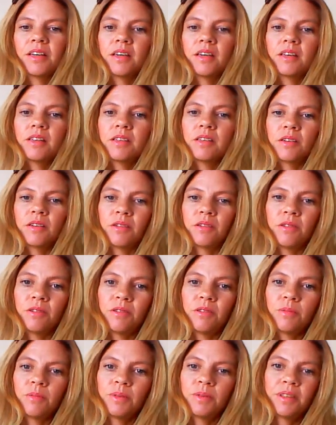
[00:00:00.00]

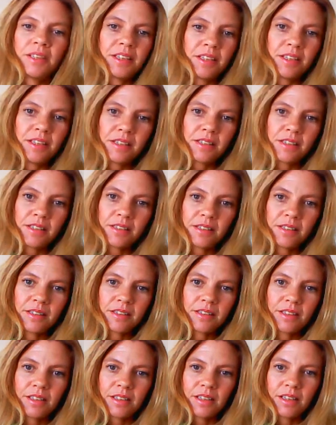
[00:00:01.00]
so please
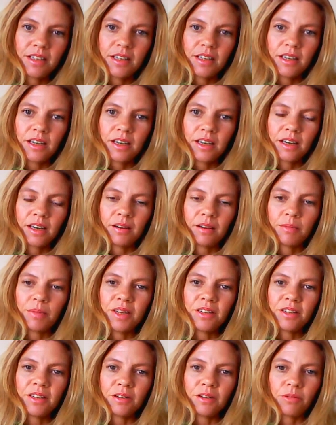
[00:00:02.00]

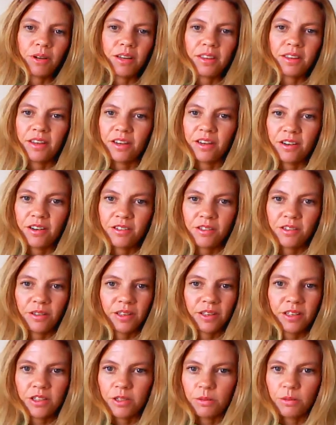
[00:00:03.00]
make your way there so
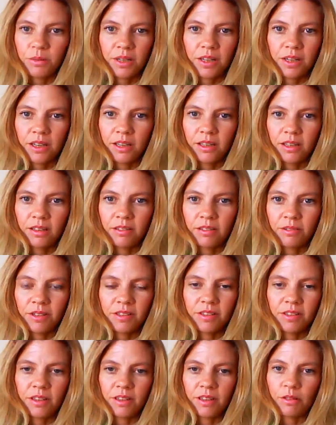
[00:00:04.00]
that you may
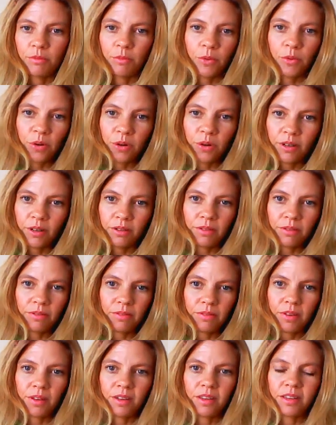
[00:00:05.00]
receive more
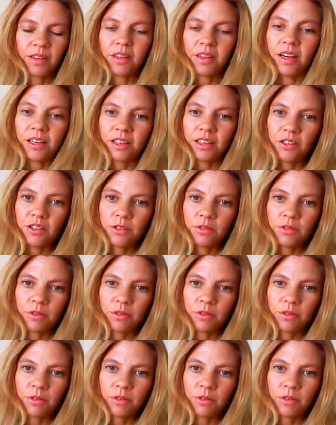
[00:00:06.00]
of the knowledge